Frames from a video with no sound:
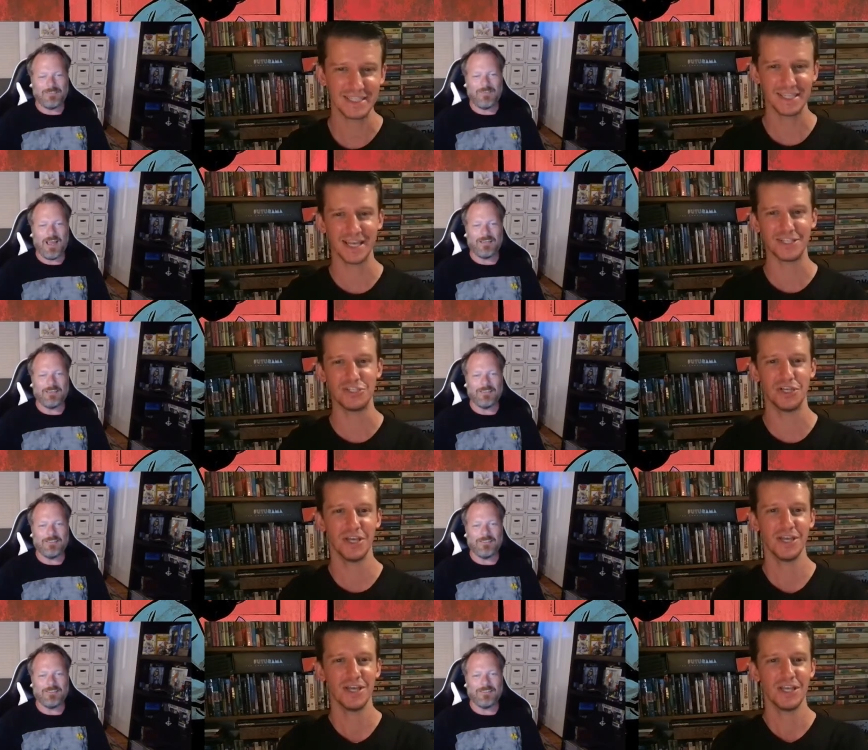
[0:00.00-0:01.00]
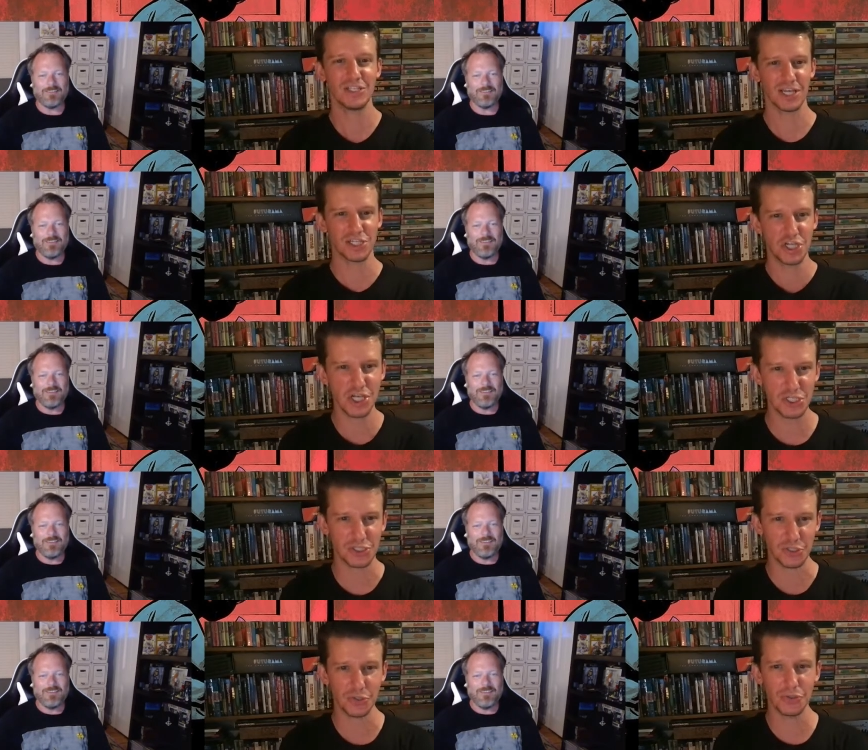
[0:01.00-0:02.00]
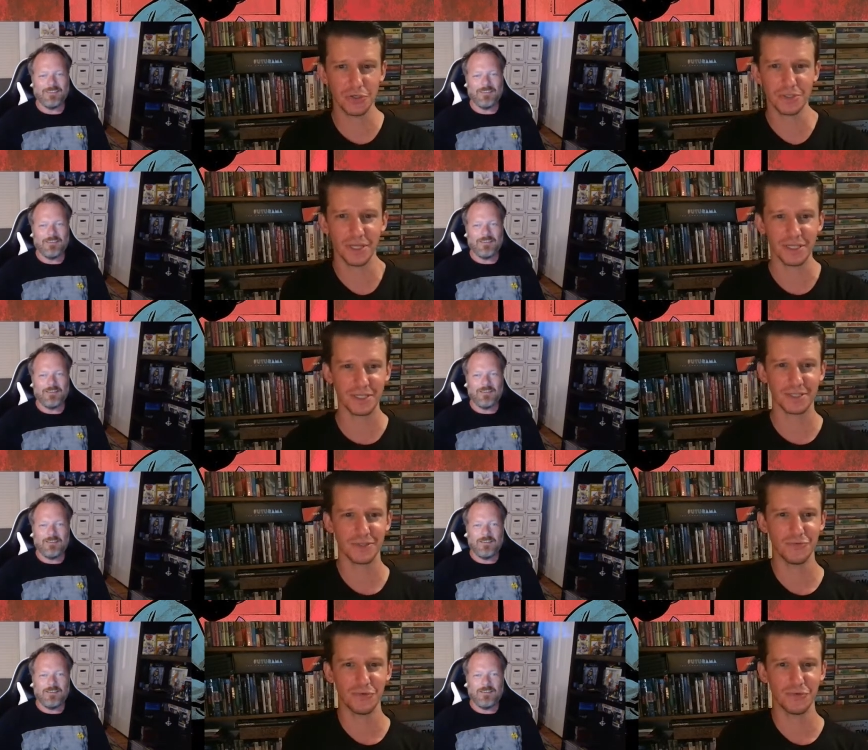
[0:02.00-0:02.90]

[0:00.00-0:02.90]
Speaker 1: like, he's like, "Geez, dude," or like, "You